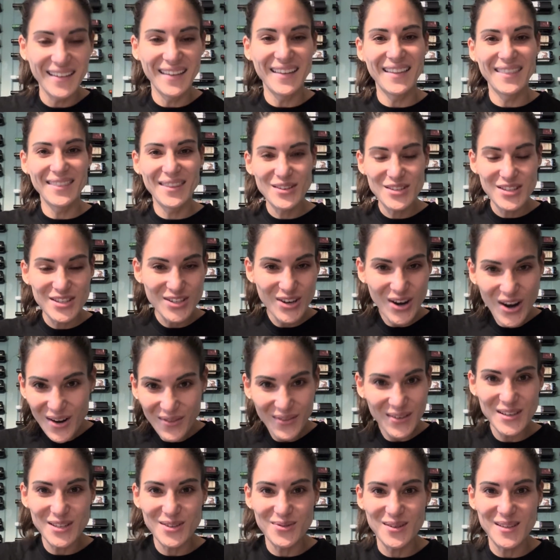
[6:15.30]
the
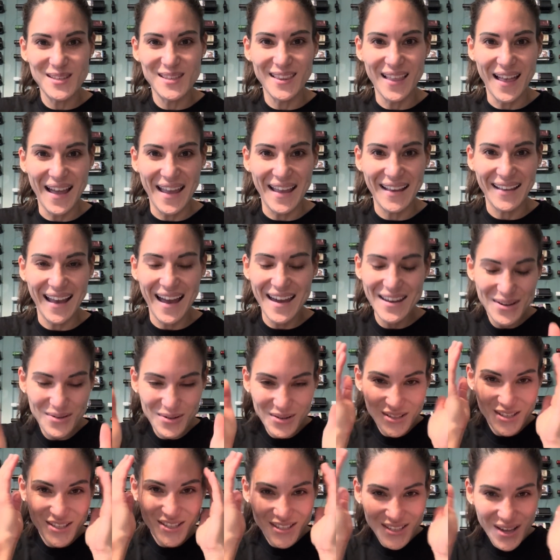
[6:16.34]
service was like. And it
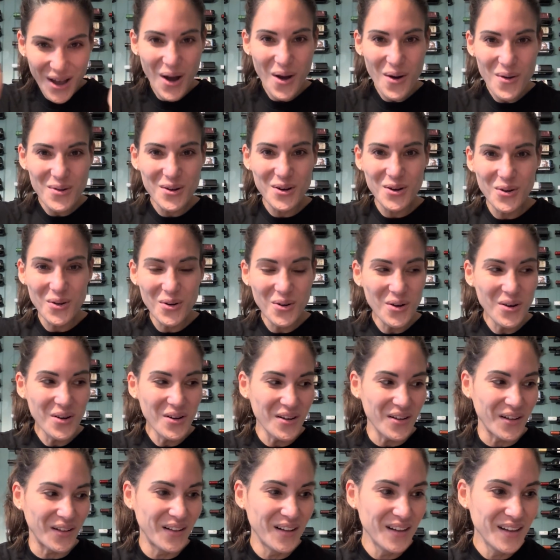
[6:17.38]
was so
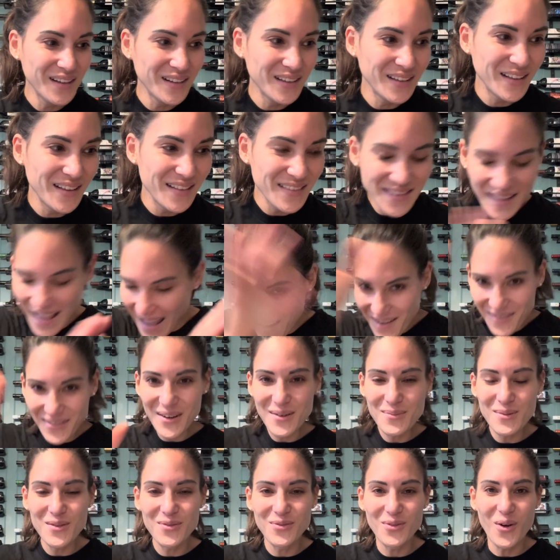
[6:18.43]
cool. Never
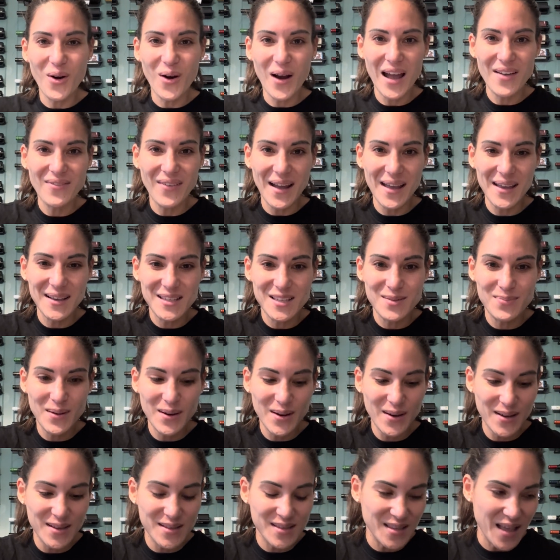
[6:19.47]
before have I
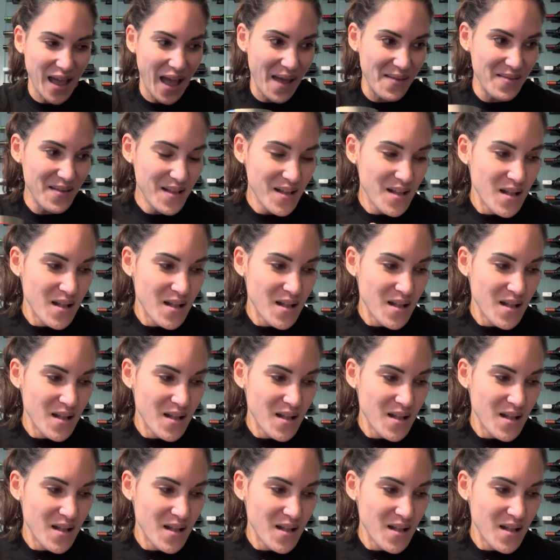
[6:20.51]
experienced that.